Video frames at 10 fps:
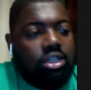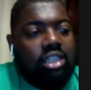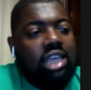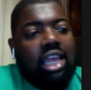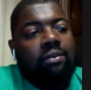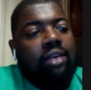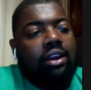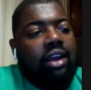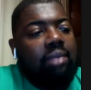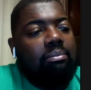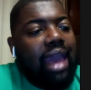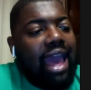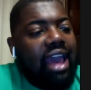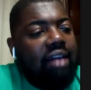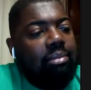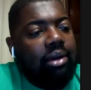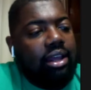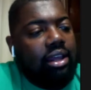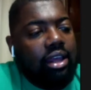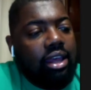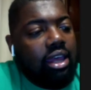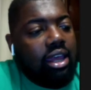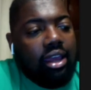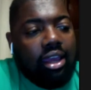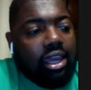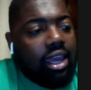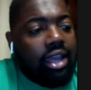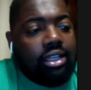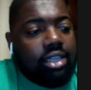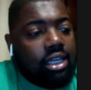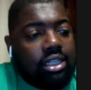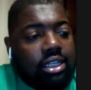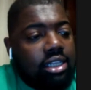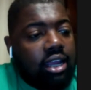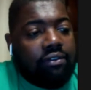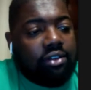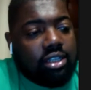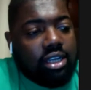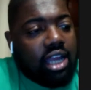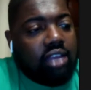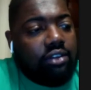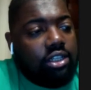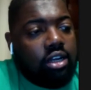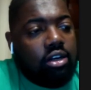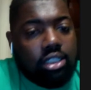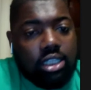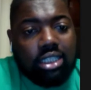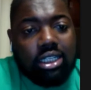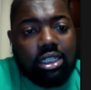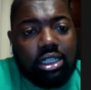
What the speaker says: Jalen Rager ain't bad, but he ain't Justin Jefferson. That's for sure. Justin